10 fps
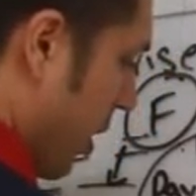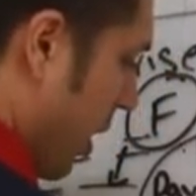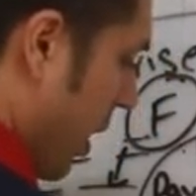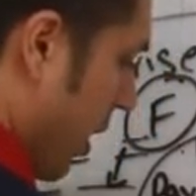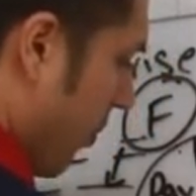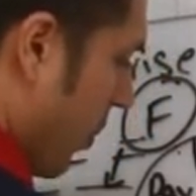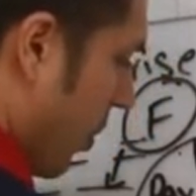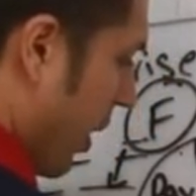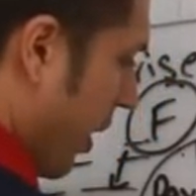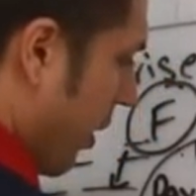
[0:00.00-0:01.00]
a.m.
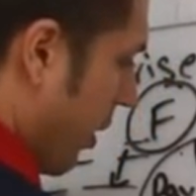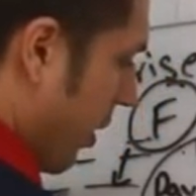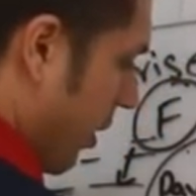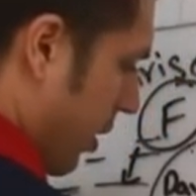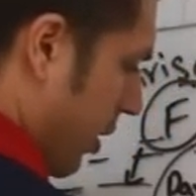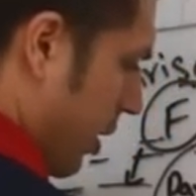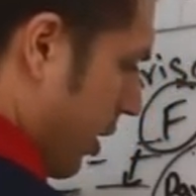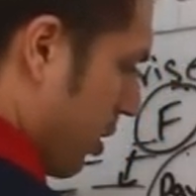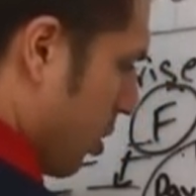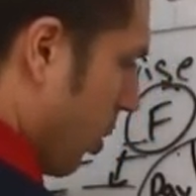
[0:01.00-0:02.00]
okay.
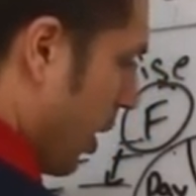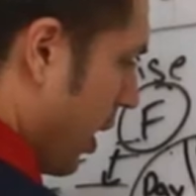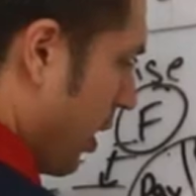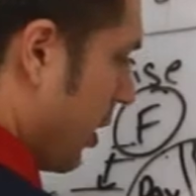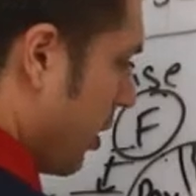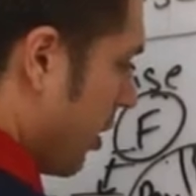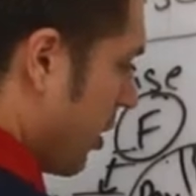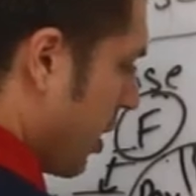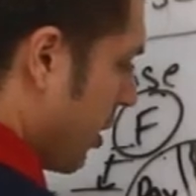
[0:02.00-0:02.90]
So here